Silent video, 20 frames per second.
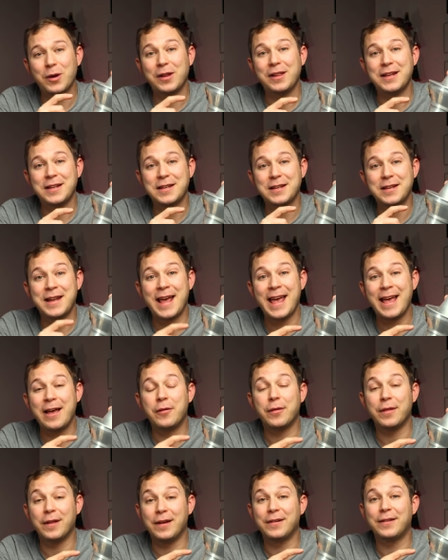really
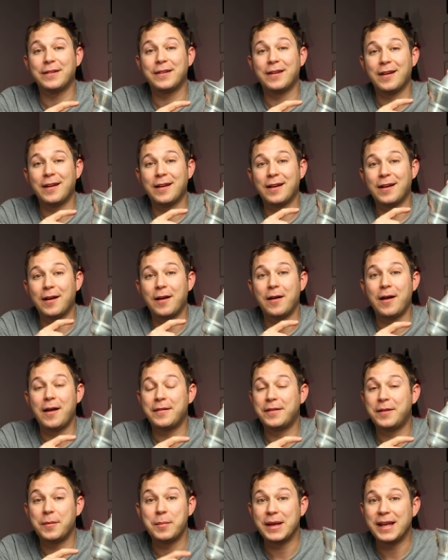nailed this uh,
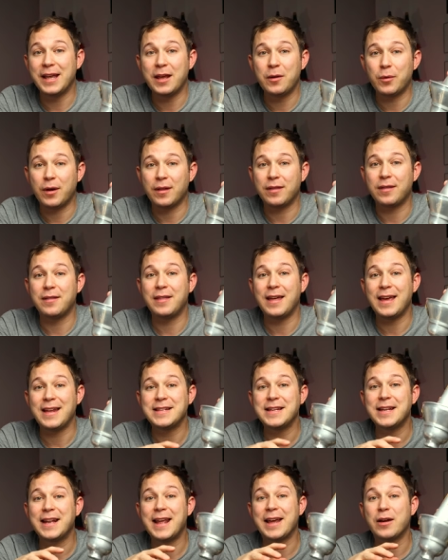to begin with. They
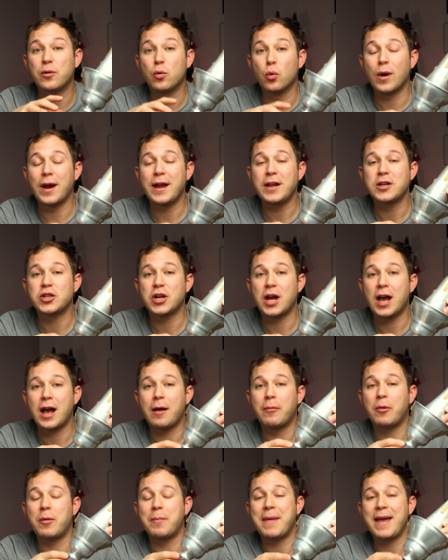did a great
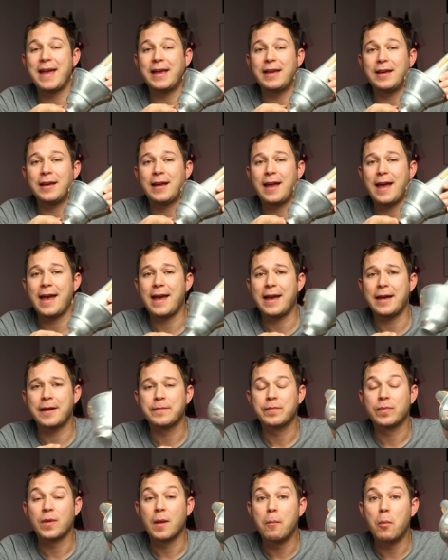job making a
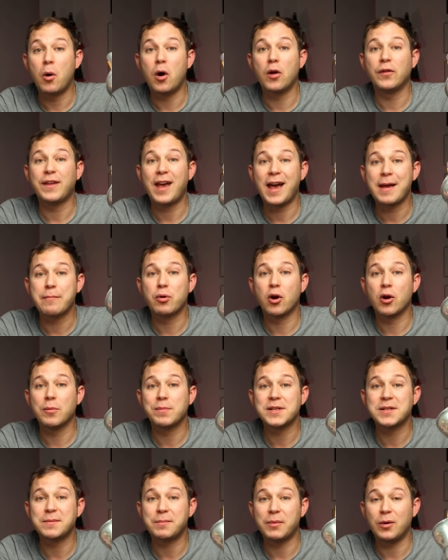
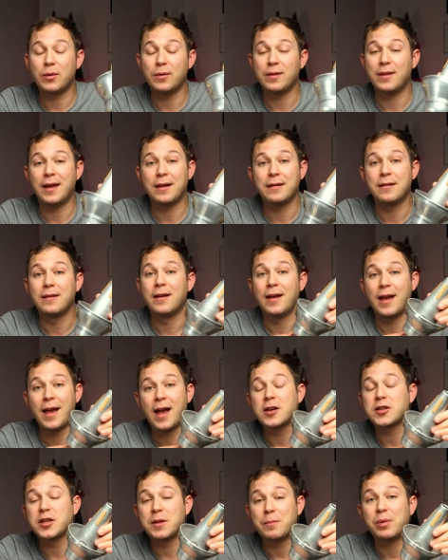multi-purpose mute that
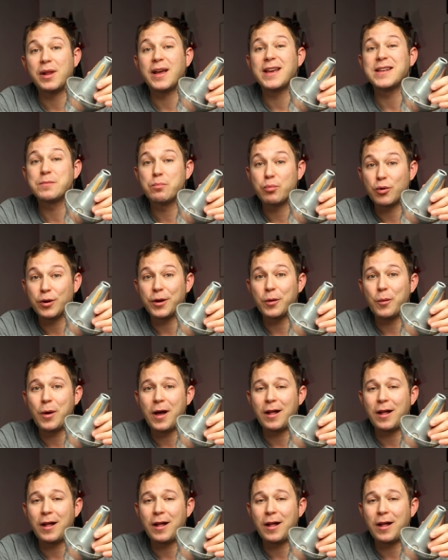actually plays pretty